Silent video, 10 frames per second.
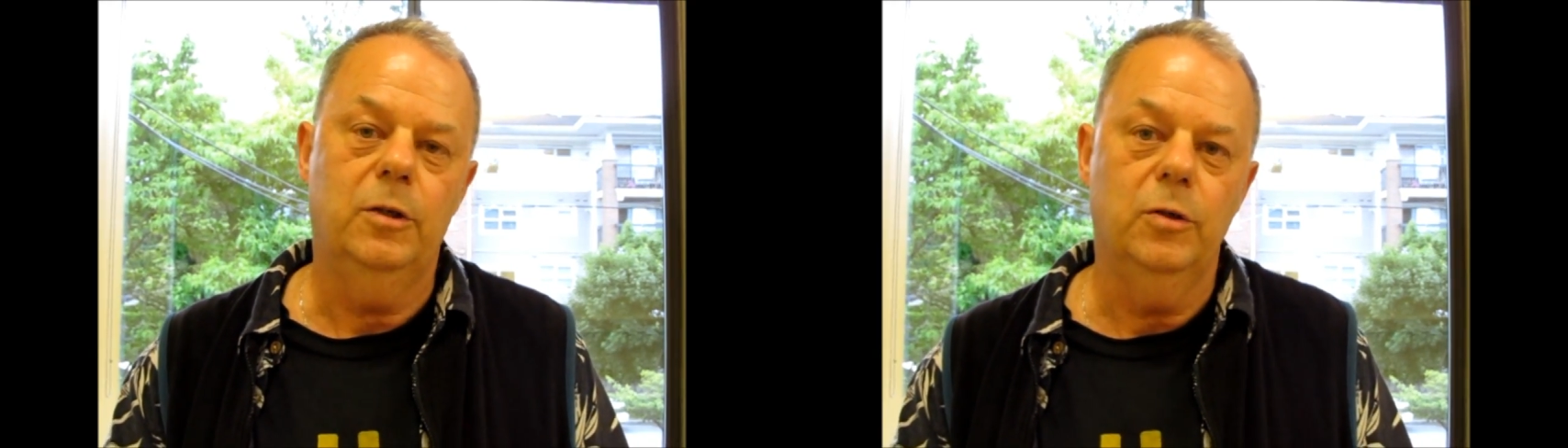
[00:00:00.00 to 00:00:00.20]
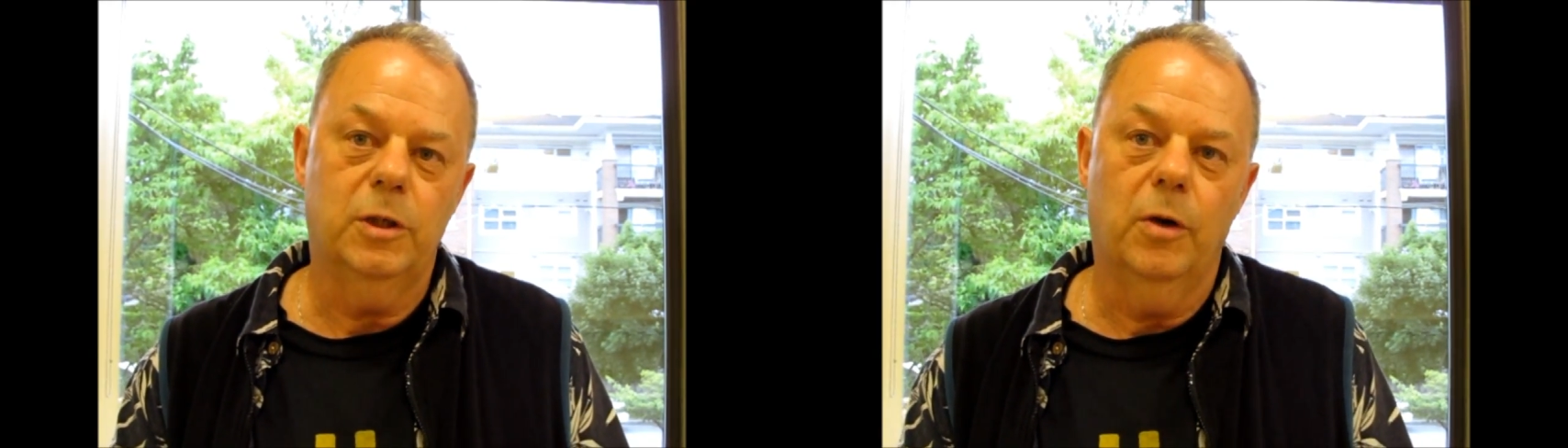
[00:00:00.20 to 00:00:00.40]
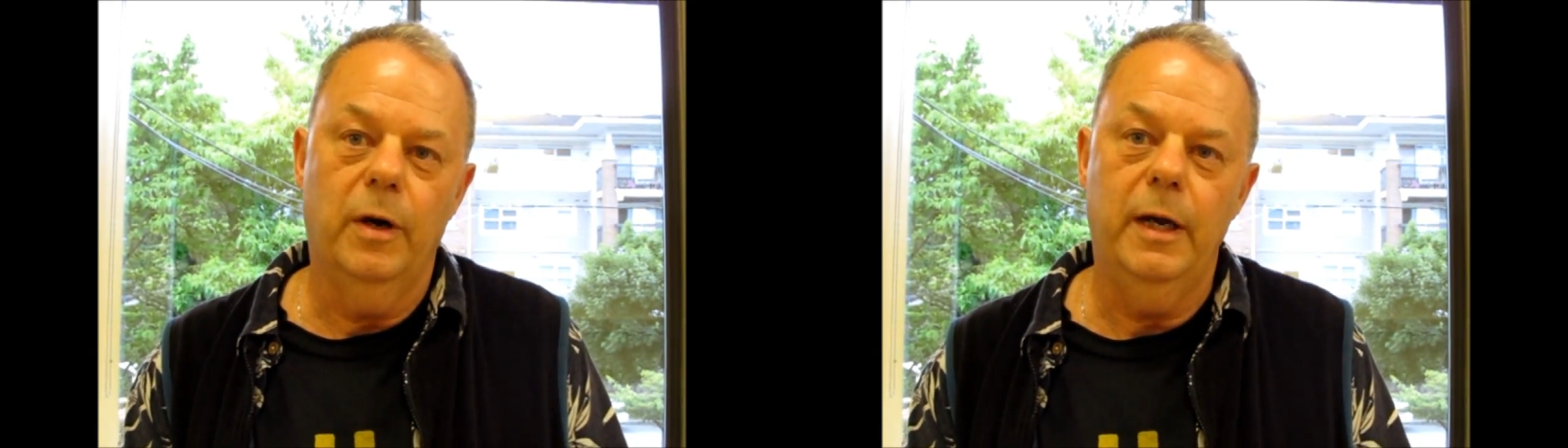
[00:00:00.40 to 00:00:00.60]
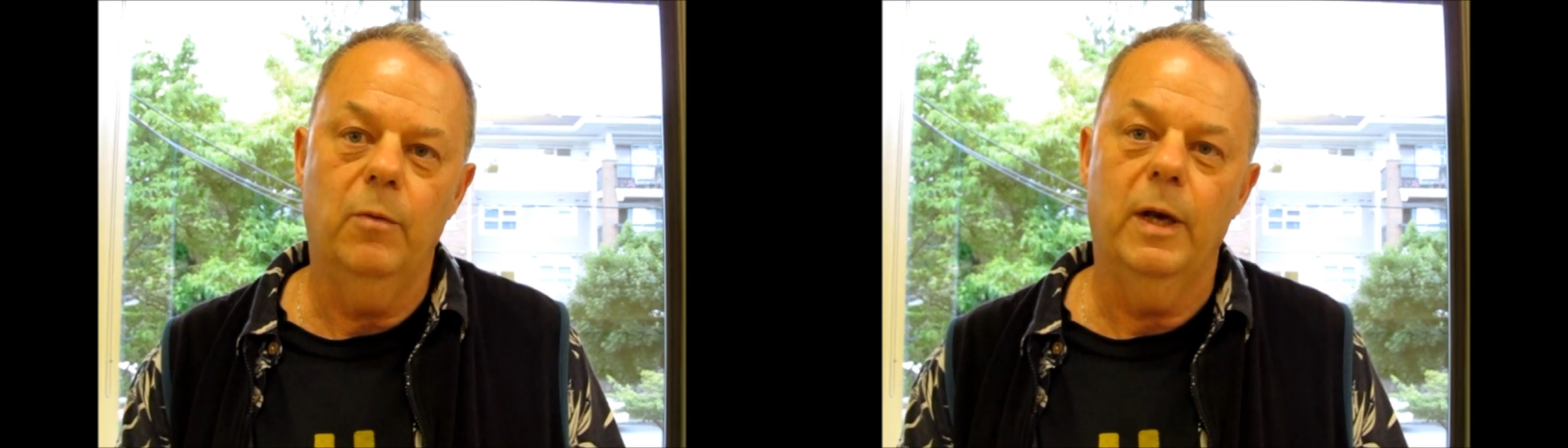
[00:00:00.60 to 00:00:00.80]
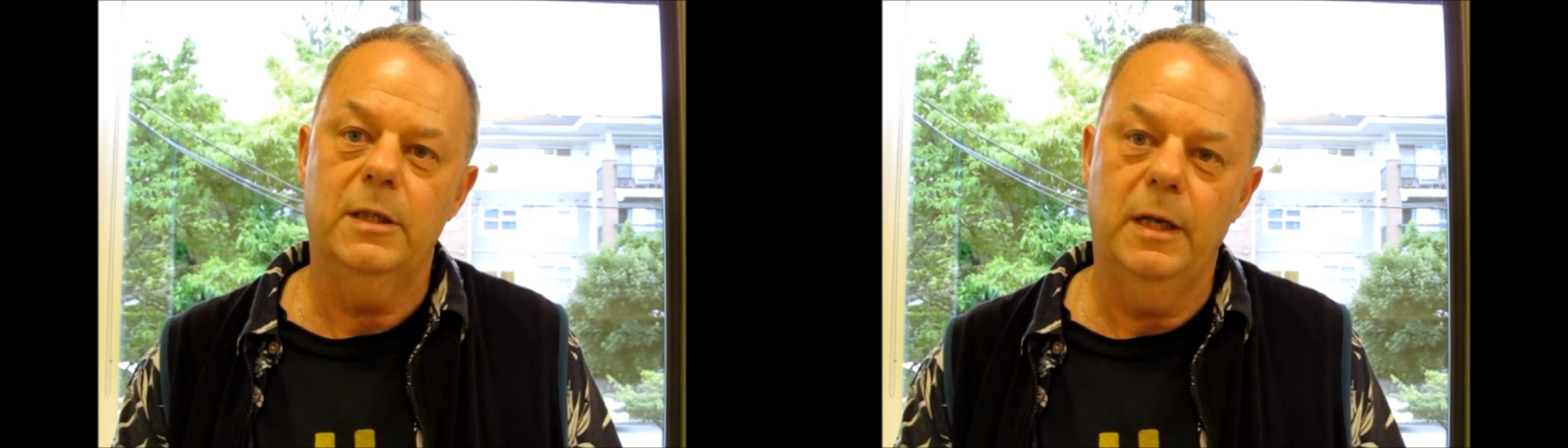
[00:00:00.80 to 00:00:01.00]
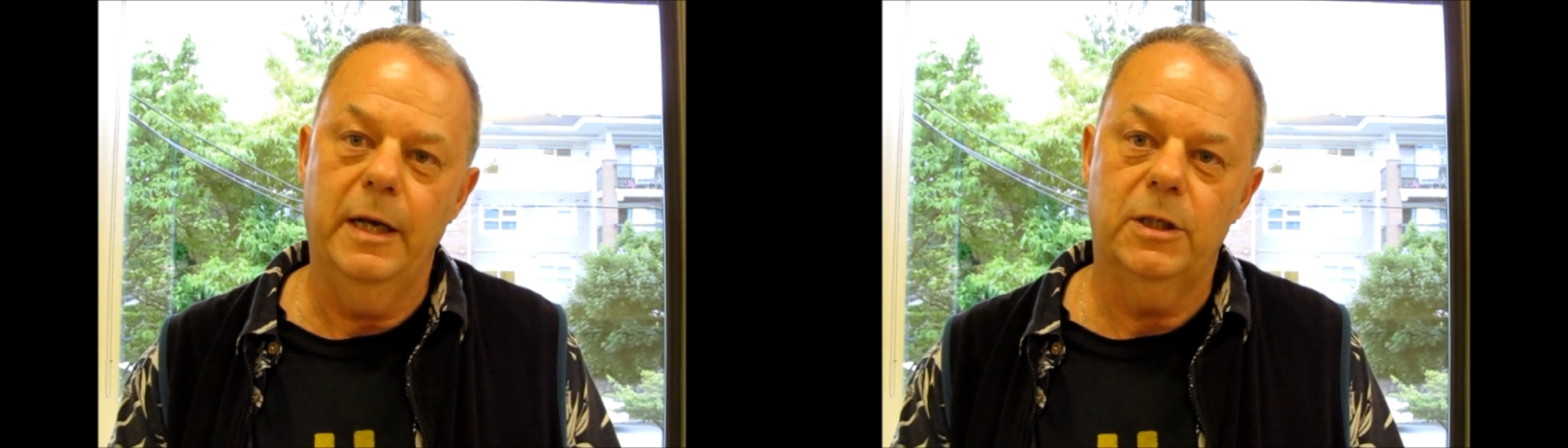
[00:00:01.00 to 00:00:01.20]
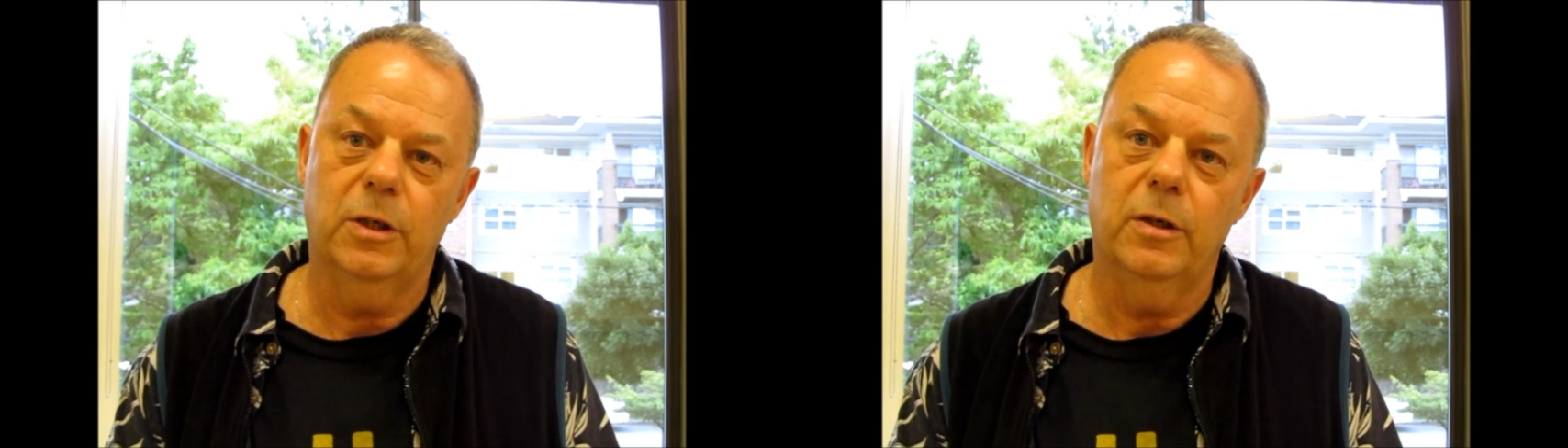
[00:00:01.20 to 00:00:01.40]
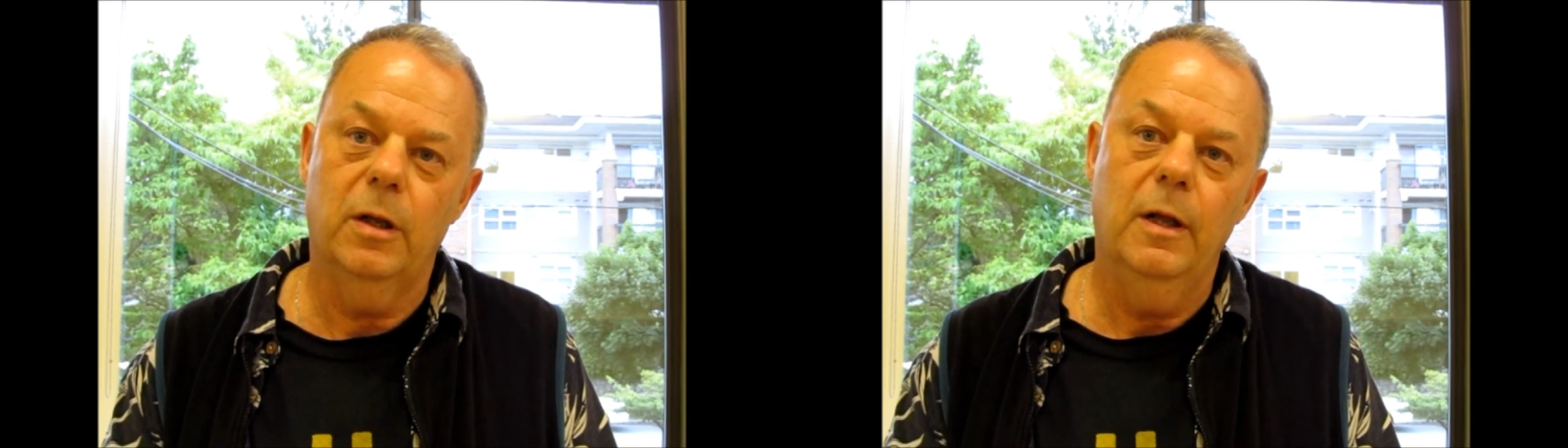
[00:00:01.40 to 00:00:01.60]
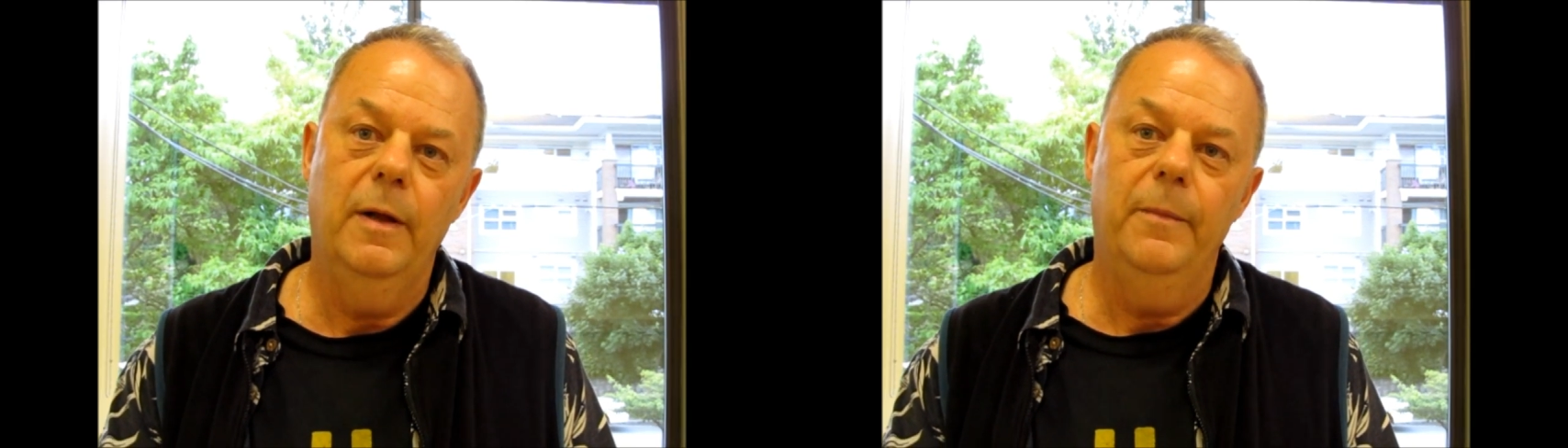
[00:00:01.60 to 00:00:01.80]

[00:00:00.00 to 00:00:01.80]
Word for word: two-story residential